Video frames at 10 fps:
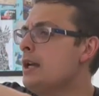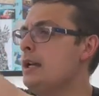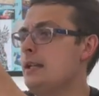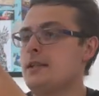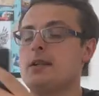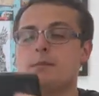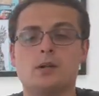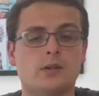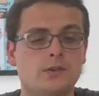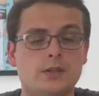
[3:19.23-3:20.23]
Next up, I'll
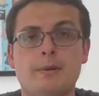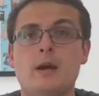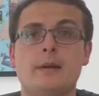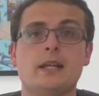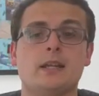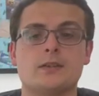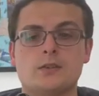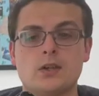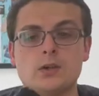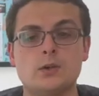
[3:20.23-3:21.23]
go to the power bank.
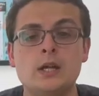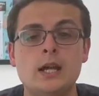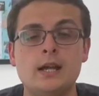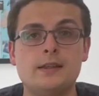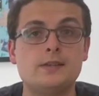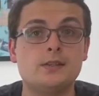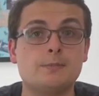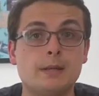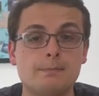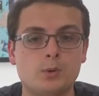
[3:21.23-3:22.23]
So this is a
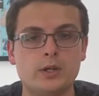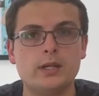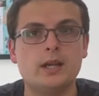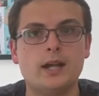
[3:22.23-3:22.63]
big boy,